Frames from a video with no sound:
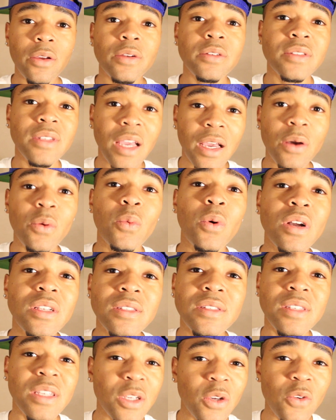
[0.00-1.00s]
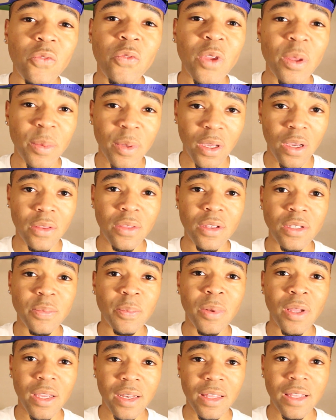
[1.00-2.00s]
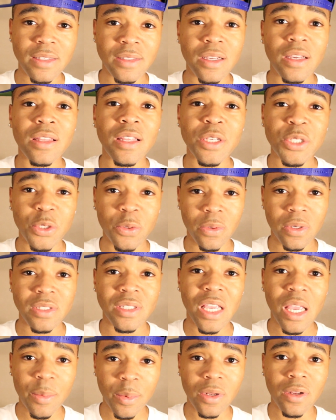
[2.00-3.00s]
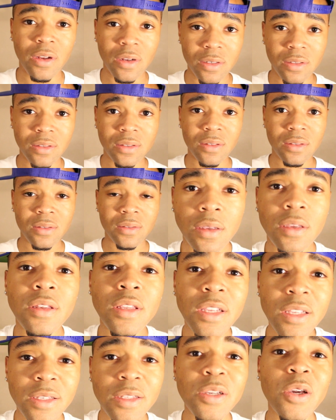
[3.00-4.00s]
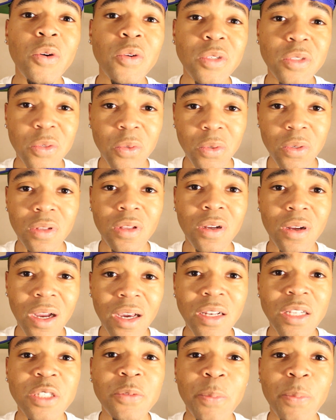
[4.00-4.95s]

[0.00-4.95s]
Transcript: There's not one single female on this planet that's gonna let you examine her. You need to go to school to learn how to